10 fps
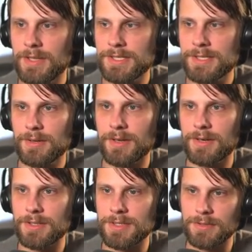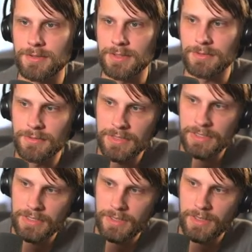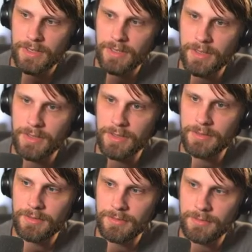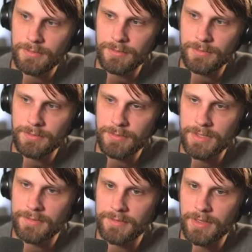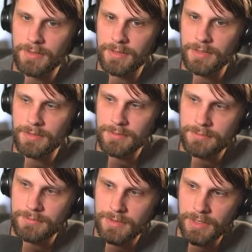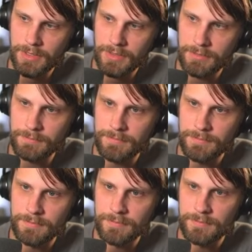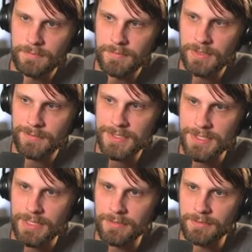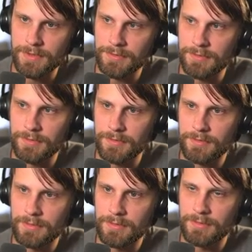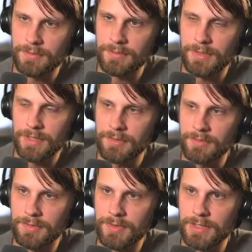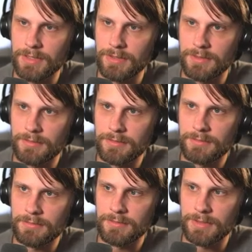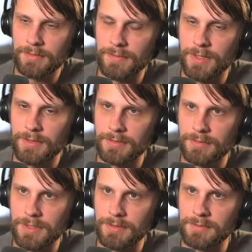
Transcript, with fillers: stole our Tergrid. Oh, that's not ideal. I'm gonna sacrifice the elves. They get it. That's fine, I don't care.